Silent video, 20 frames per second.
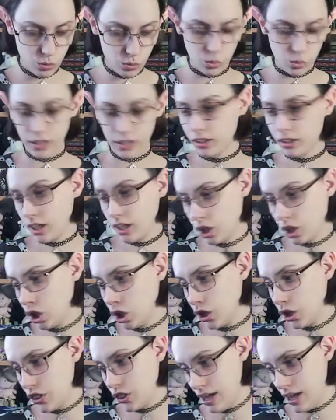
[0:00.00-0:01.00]
really good
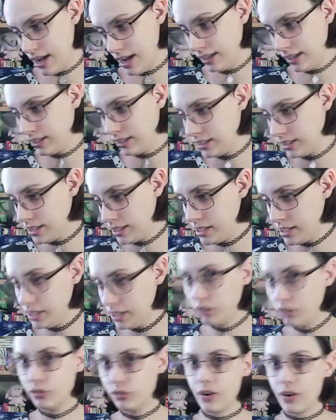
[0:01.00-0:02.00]
thing
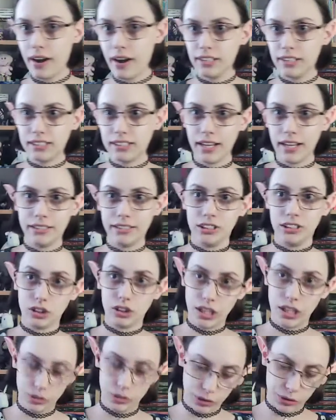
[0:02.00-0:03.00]
for air signs in
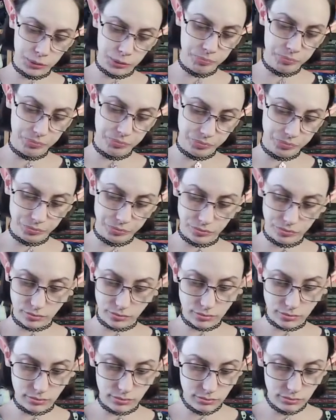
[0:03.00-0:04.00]
general.
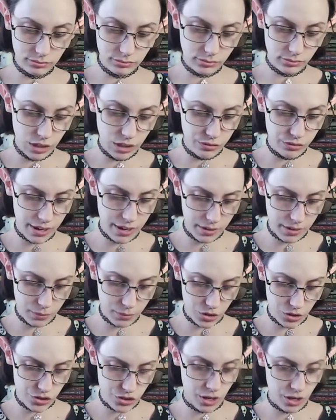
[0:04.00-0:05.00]
Very
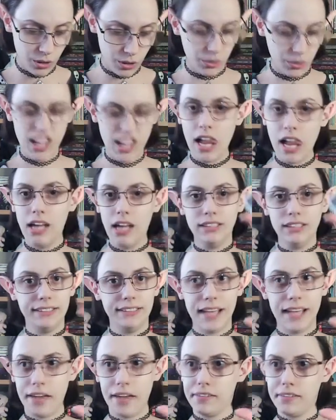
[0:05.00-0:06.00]
much so.
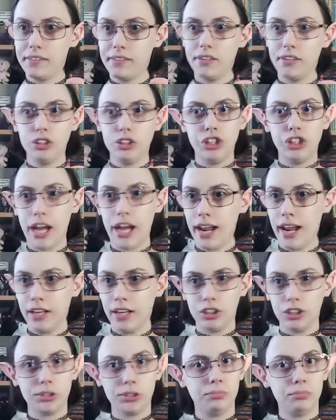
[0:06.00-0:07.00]
Death,
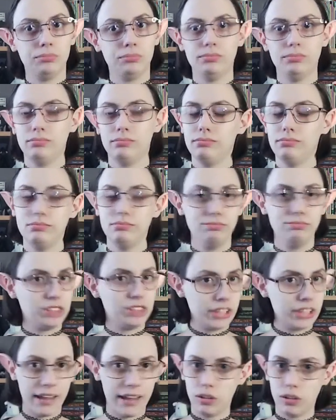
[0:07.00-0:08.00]
change,
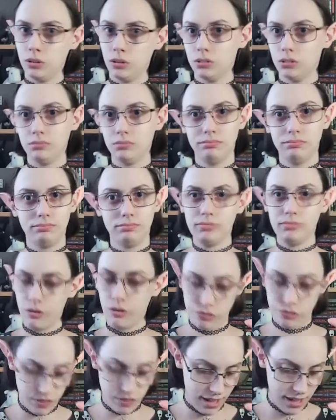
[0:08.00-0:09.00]
cycle
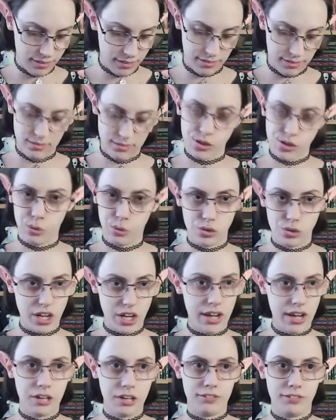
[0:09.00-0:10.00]
of death, so
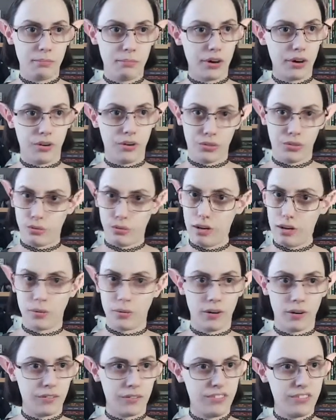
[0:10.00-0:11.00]
change, birth,
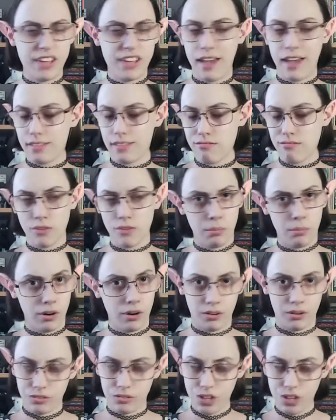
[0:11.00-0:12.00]
rebirth, death,
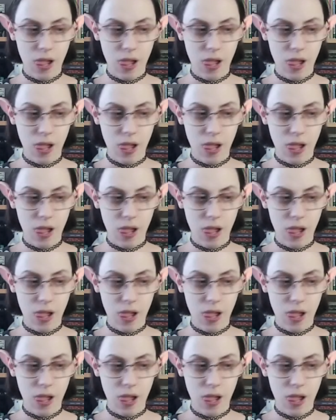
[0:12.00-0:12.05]
rebirth.